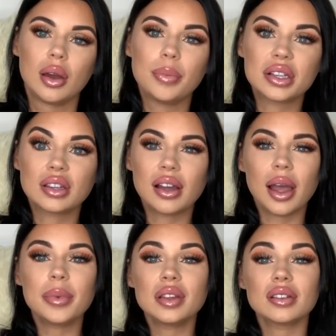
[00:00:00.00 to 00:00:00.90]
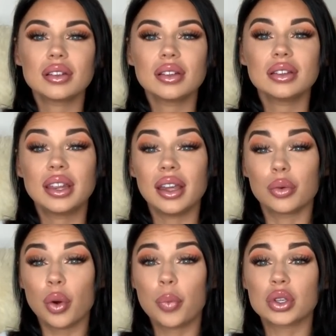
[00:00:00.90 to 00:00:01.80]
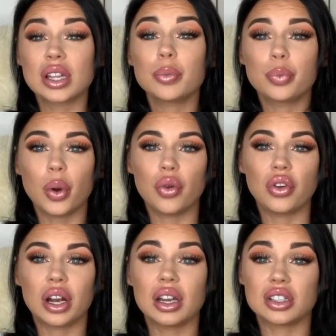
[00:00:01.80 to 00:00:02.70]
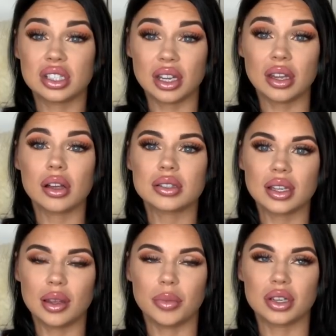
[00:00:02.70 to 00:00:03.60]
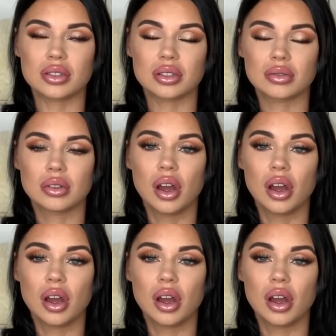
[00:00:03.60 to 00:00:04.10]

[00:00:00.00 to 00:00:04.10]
But I mean, they represent perfectly Chanel's image,